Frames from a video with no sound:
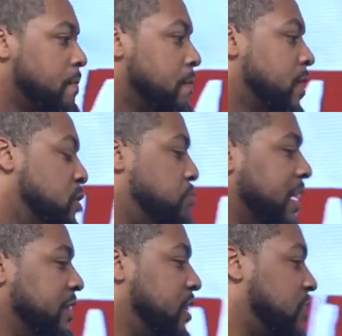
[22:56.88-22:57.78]
This
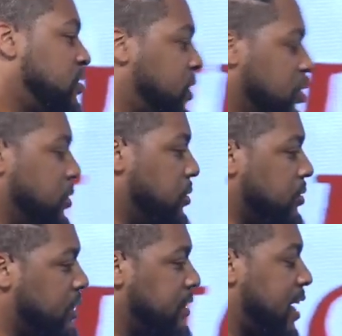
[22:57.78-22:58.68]
brings us to
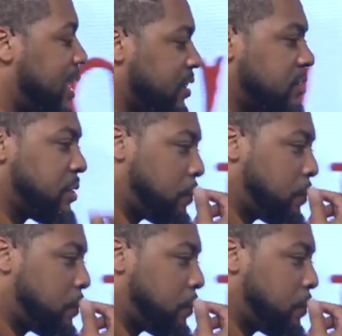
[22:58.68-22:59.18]
the text.